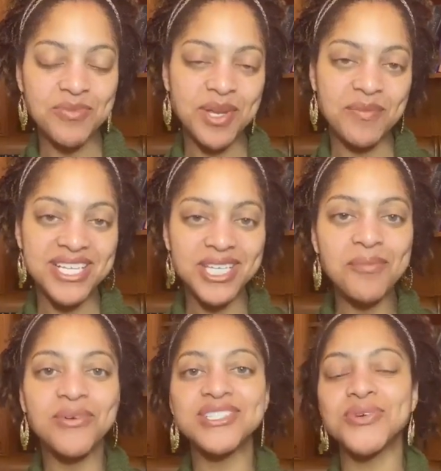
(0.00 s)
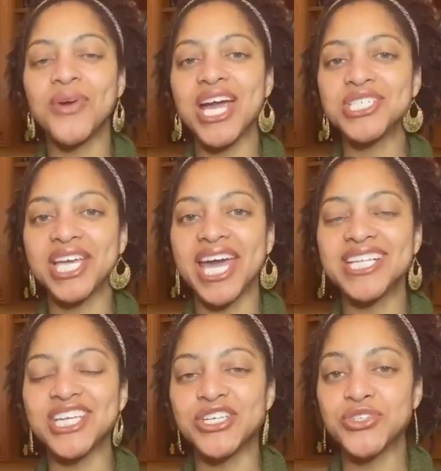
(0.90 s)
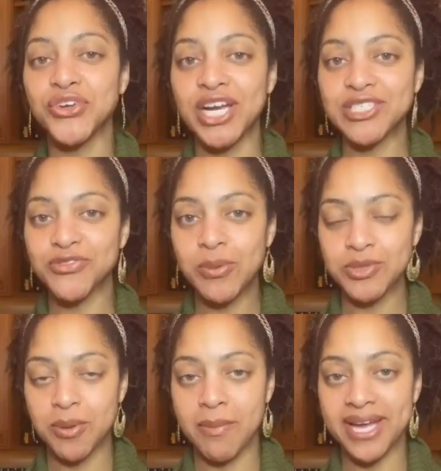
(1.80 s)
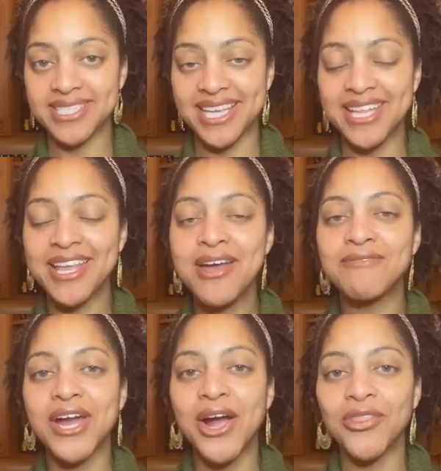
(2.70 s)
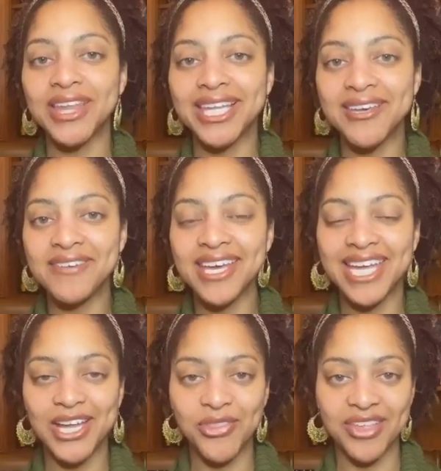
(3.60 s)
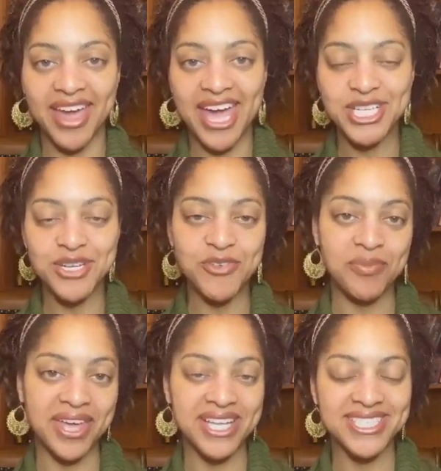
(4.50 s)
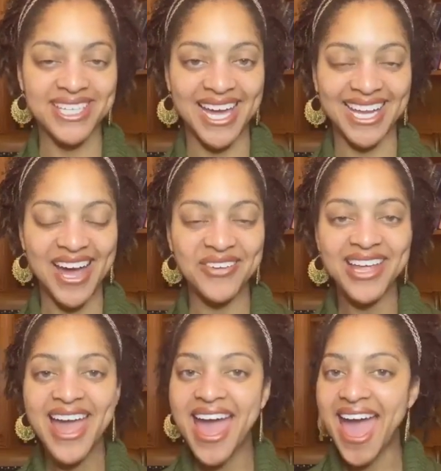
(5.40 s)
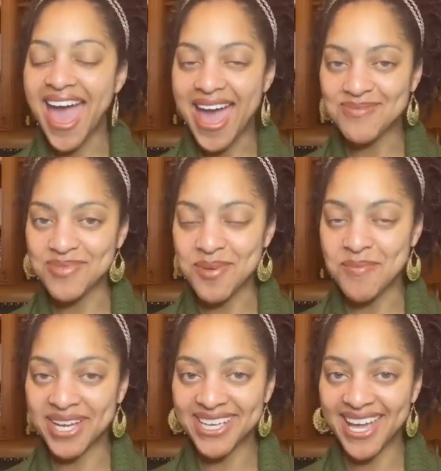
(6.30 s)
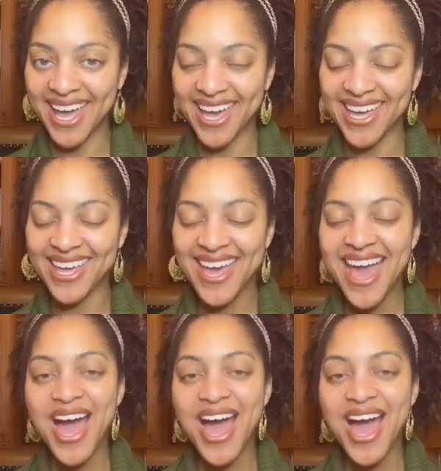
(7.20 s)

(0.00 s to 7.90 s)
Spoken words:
your menopause empress who educates and transforms your mindset for healthy living and healthy aging from the inside out. Happy Monday.